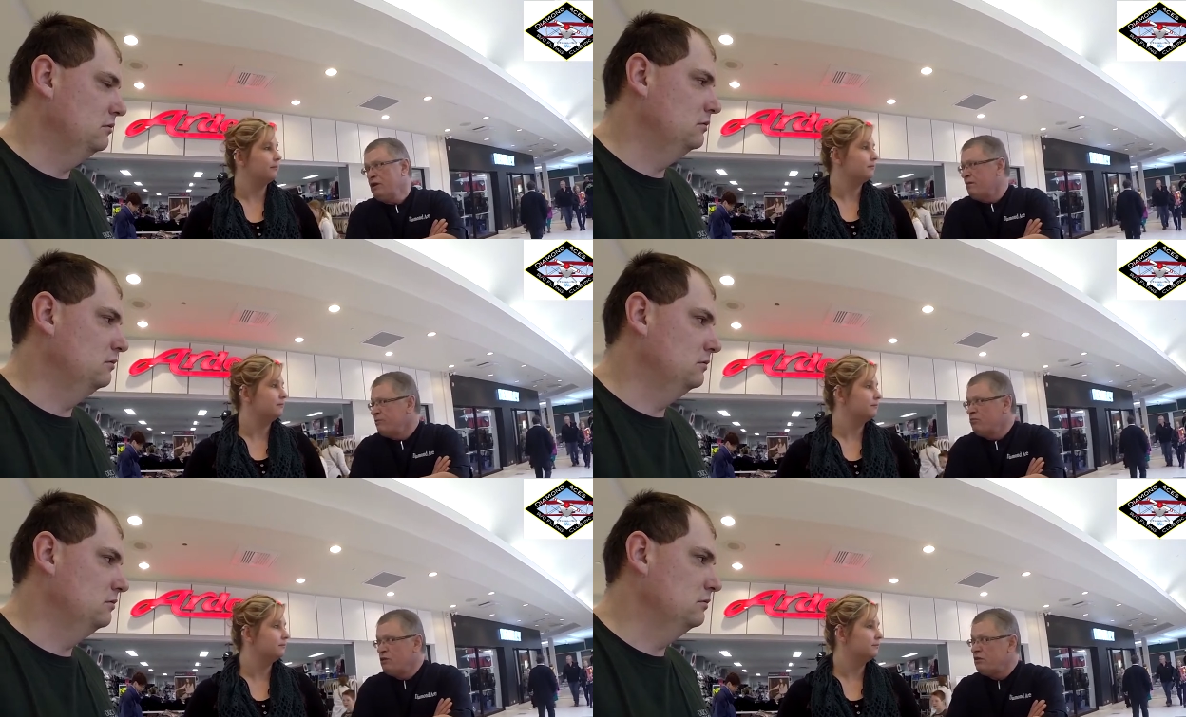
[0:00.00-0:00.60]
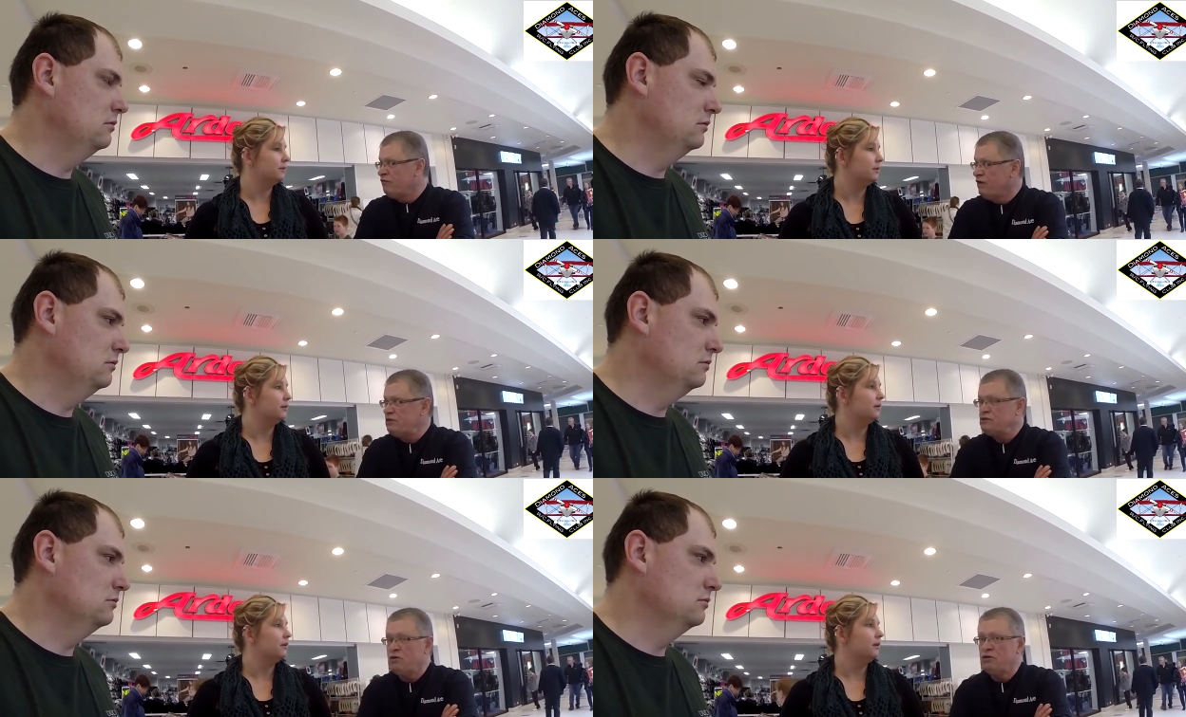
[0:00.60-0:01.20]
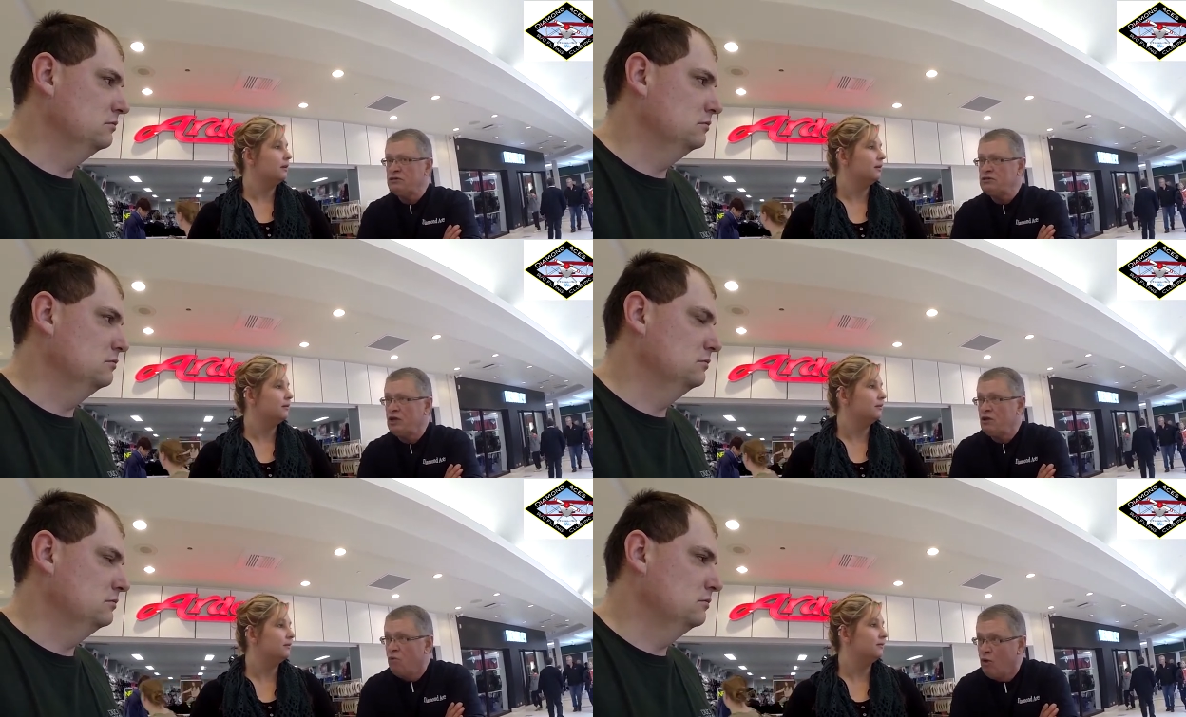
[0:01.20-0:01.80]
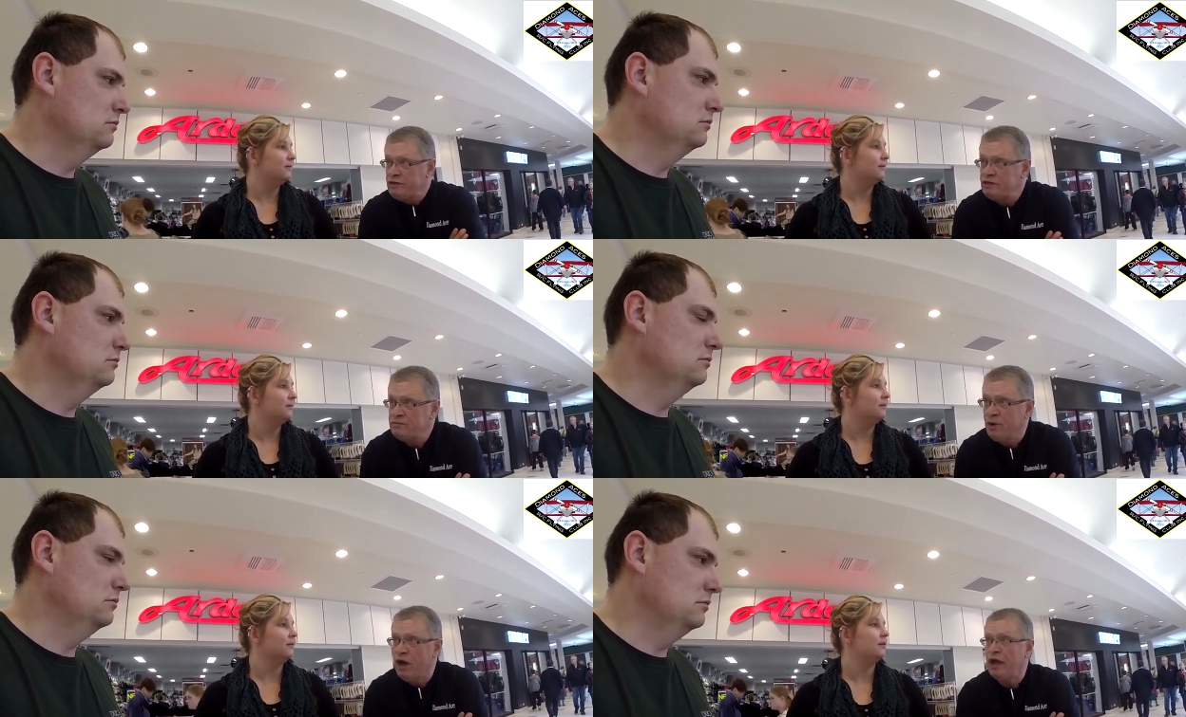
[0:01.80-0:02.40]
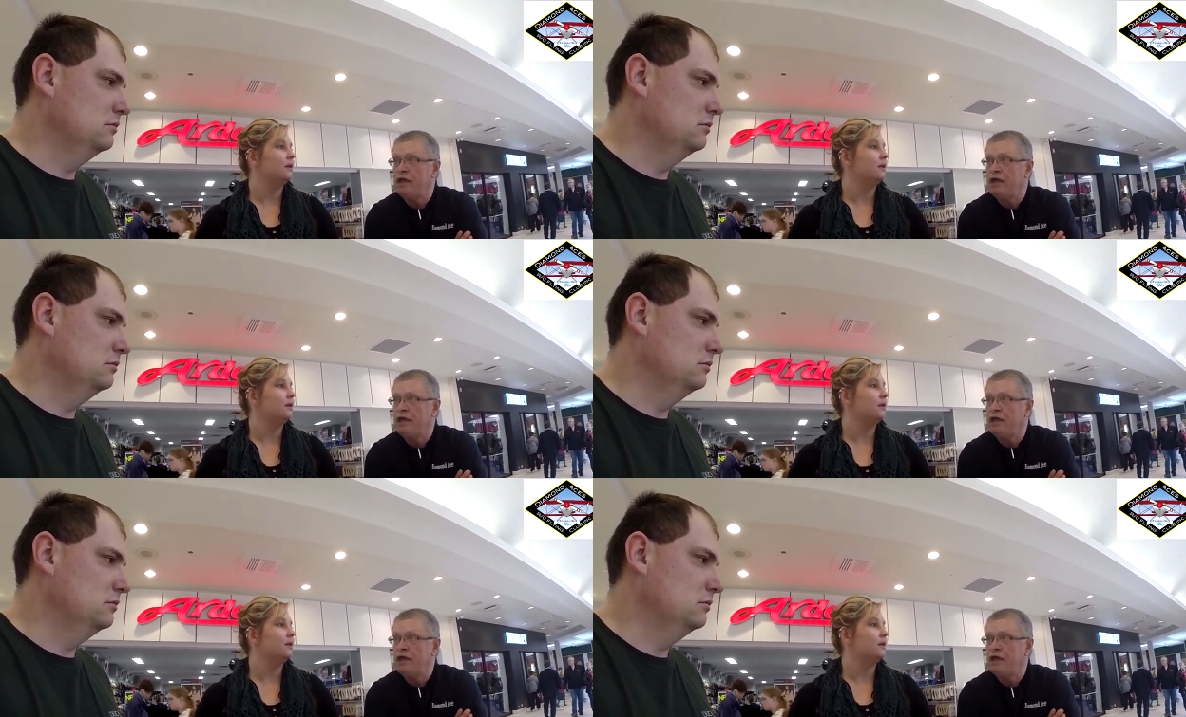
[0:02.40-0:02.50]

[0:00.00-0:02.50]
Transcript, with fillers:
Speaker 1: help them with advice on deciding what to buy.